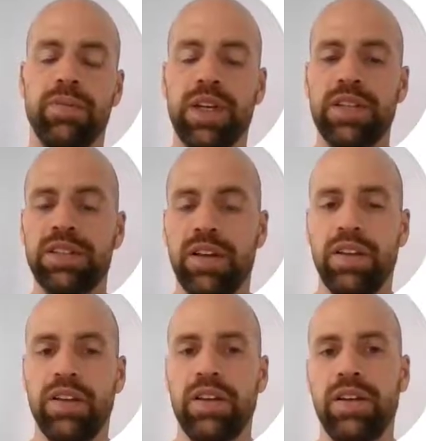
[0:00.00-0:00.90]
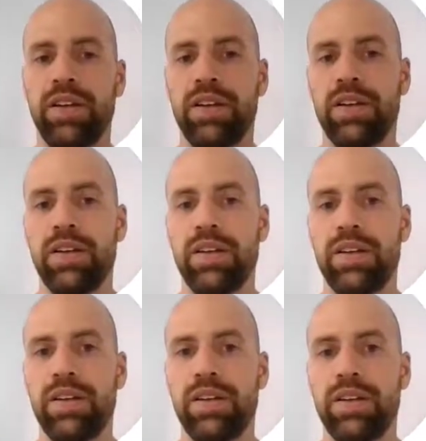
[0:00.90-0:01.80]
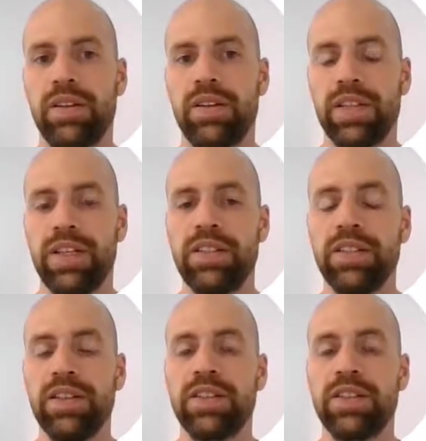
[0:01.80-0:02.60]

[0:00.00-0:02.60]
based on the data